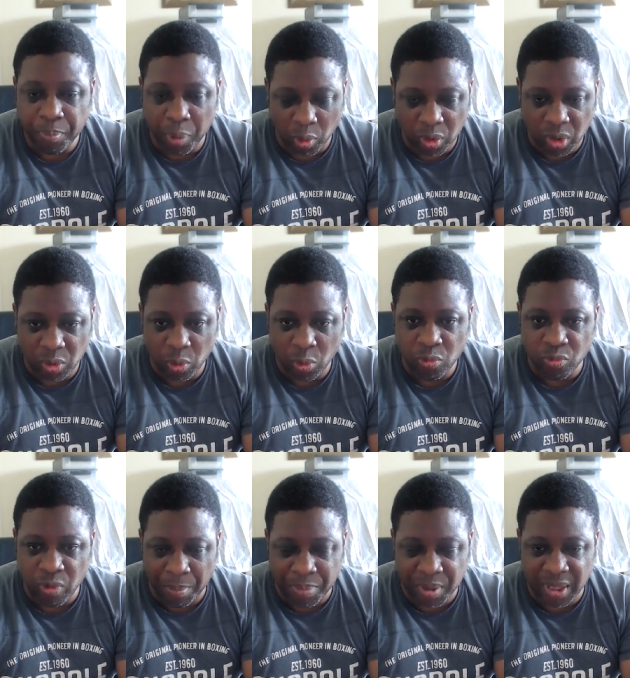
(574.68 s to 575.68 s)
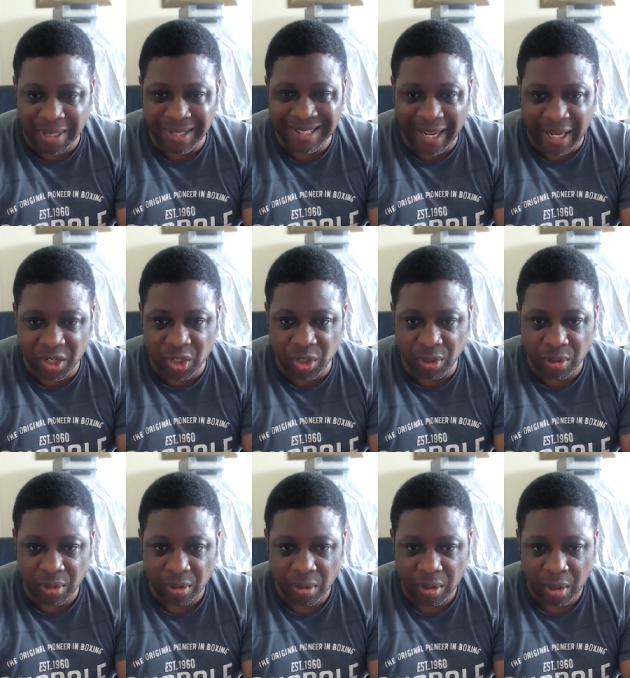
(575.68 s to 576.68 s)
proportional representation.
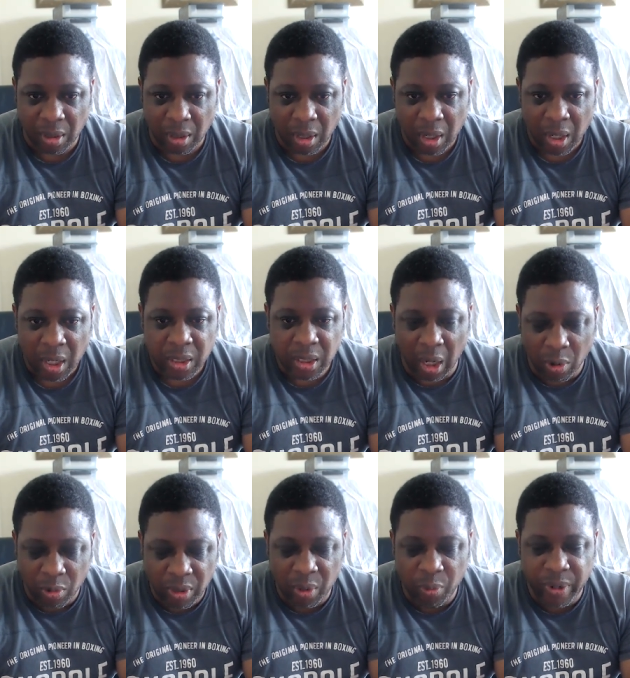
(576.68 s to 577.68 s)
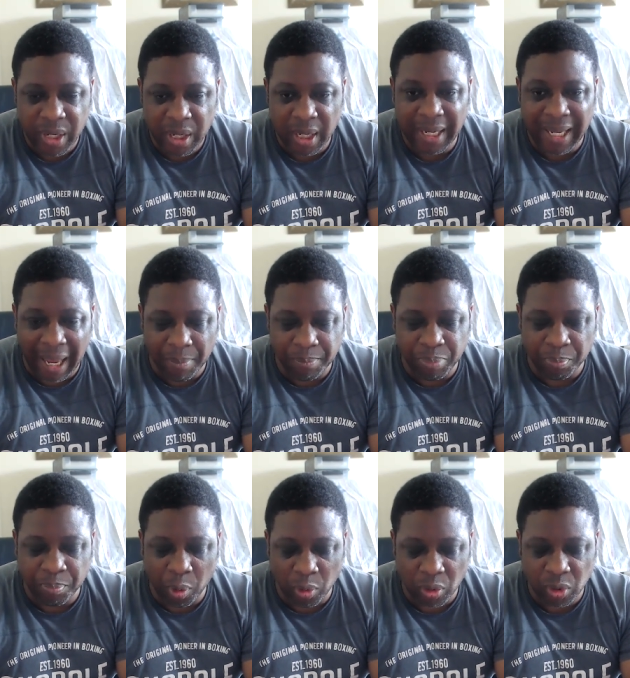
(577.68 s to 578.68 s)
It's only when you get
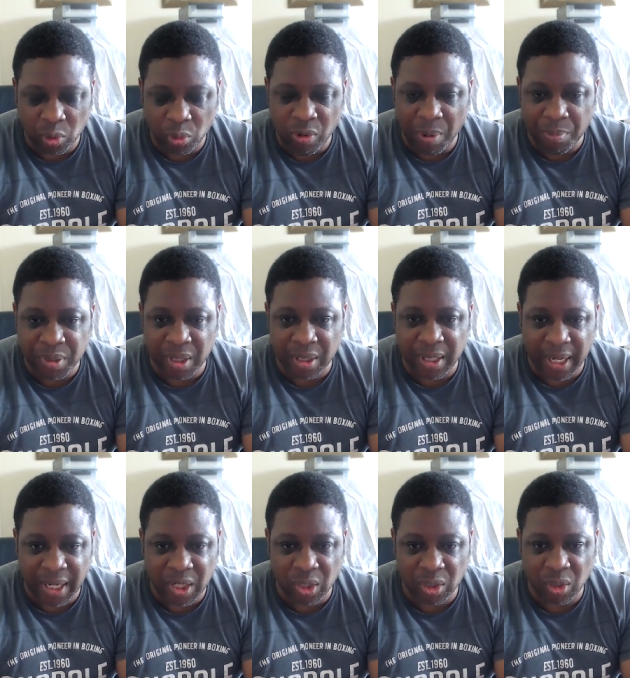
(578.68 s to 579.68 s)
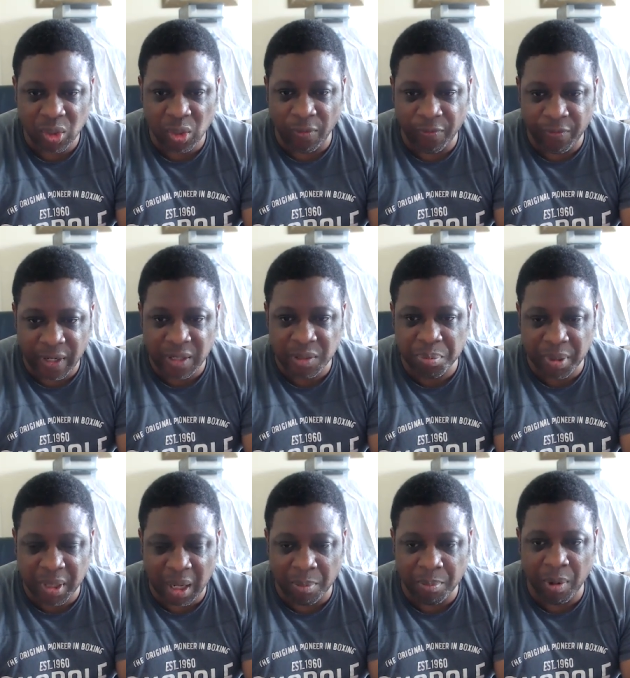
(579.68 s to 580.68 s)
proportional representation do things
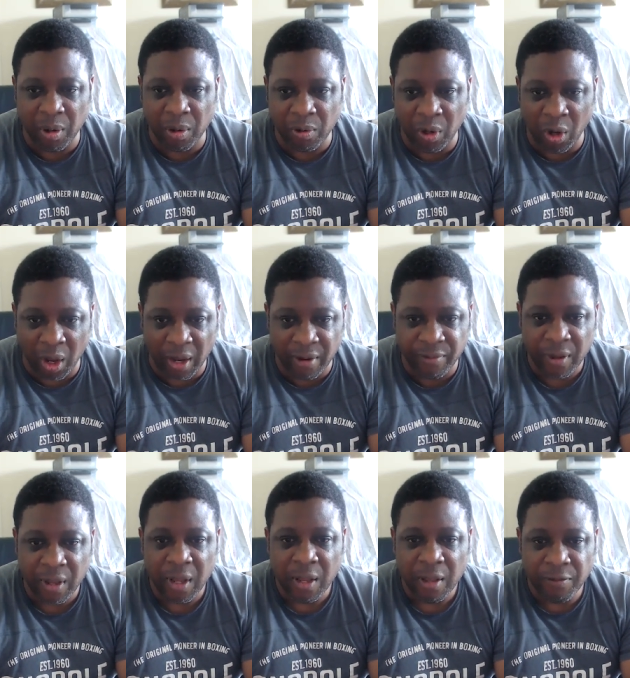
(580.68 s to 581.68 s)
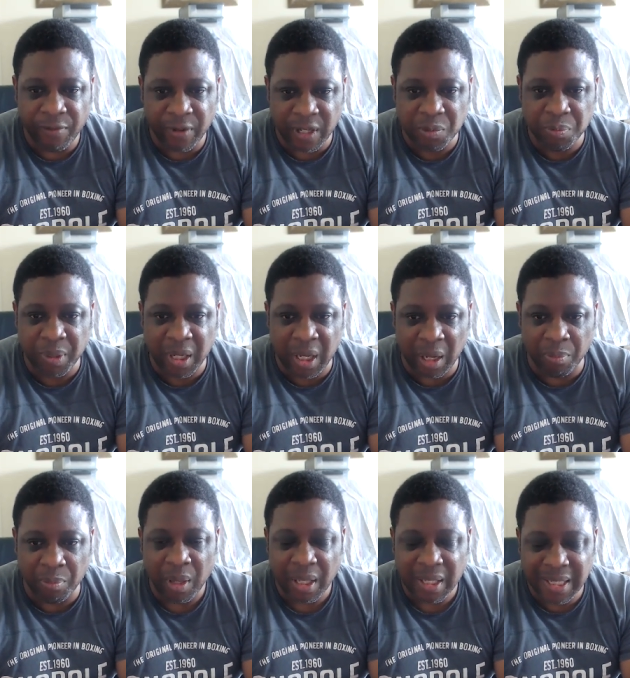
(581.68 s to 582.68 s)
become alive, things
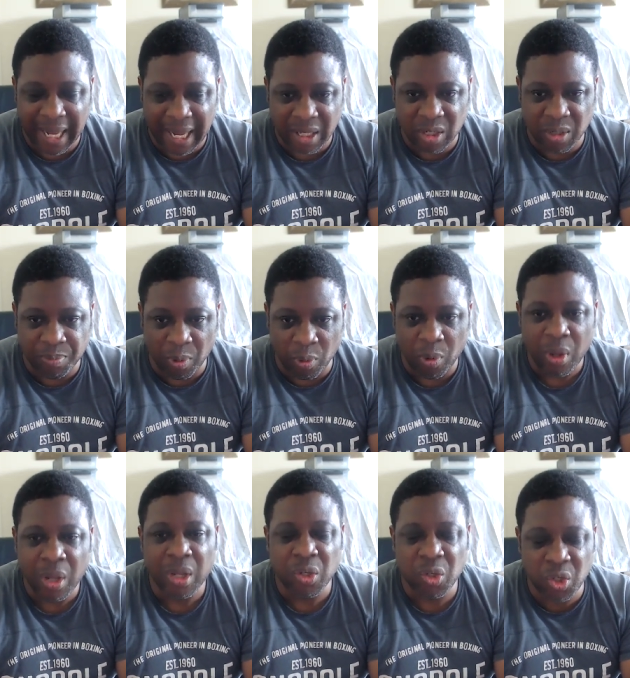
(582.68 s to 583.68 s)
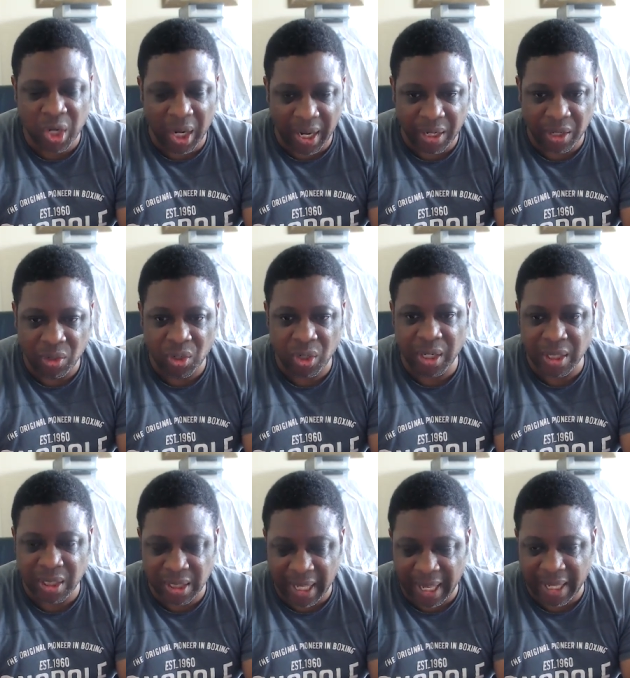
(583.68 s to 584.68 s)
become tangible, change
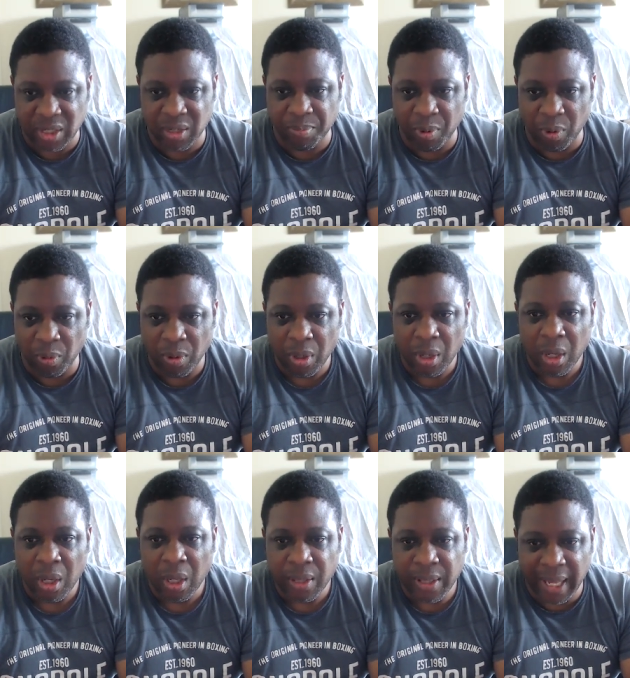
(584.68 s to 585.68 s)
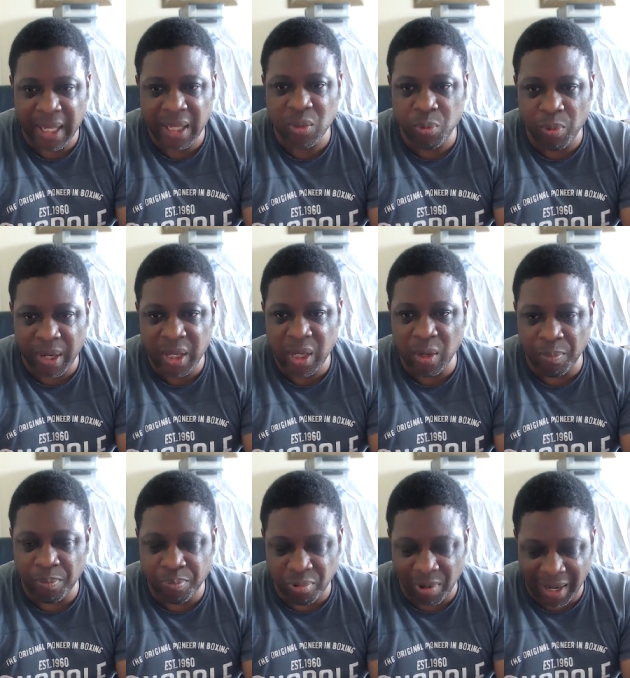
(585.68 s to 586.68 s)
is tangible. That is where you
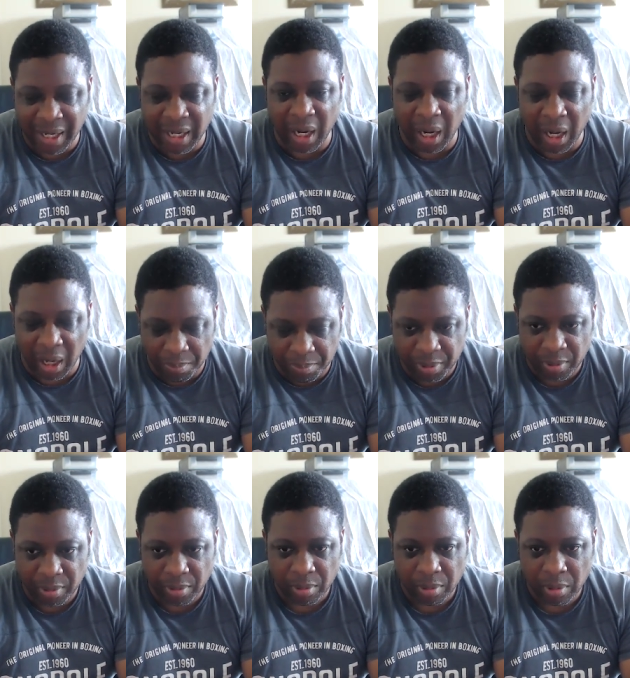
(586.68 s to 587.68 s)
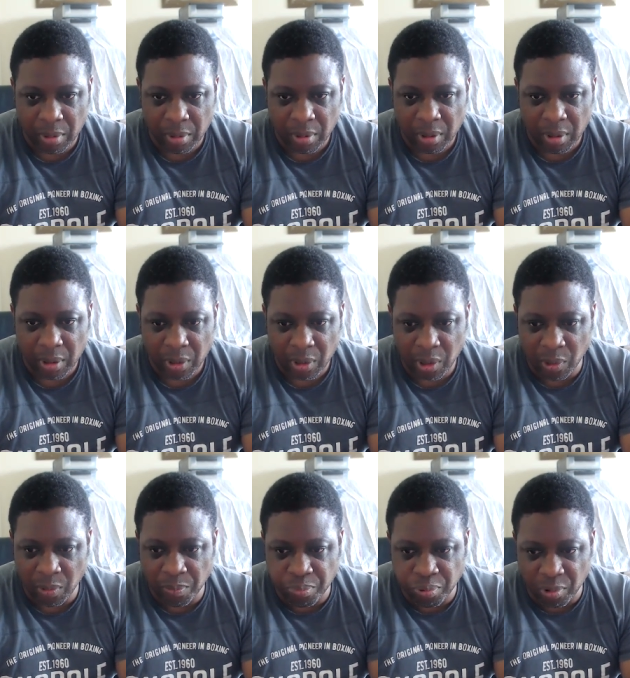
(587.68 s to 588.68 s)
break up
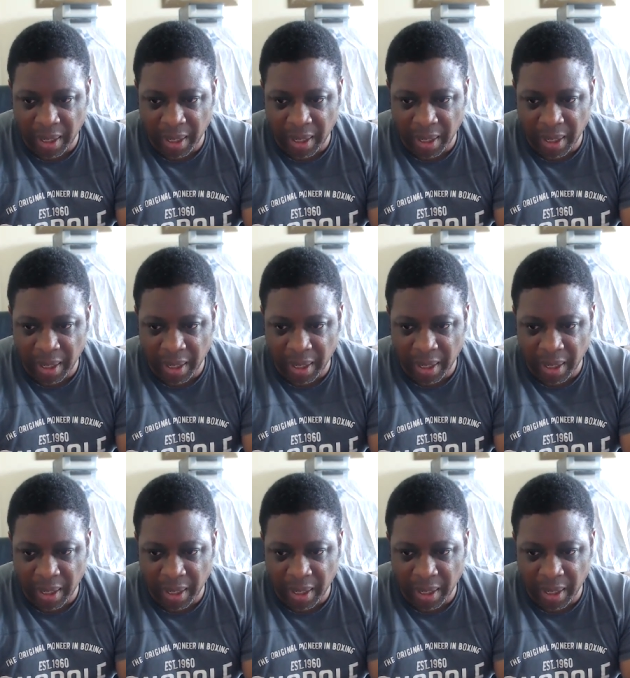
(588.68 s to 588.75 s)
the